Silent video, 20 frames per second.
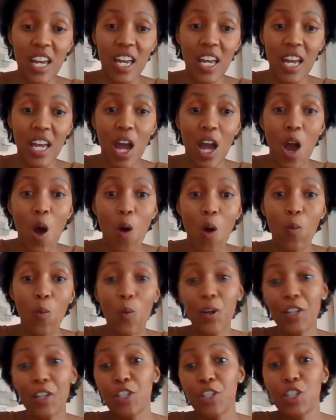what
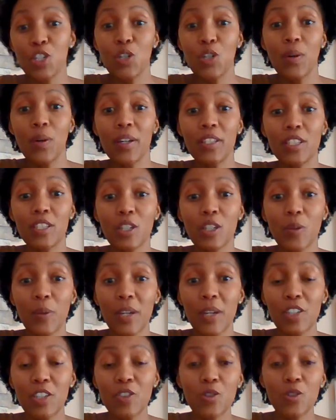you are doing to
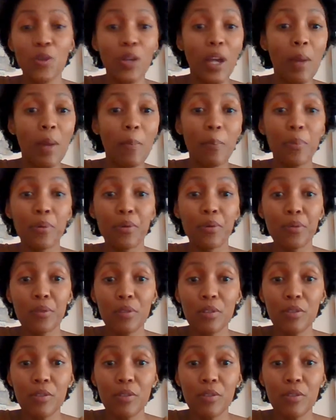improve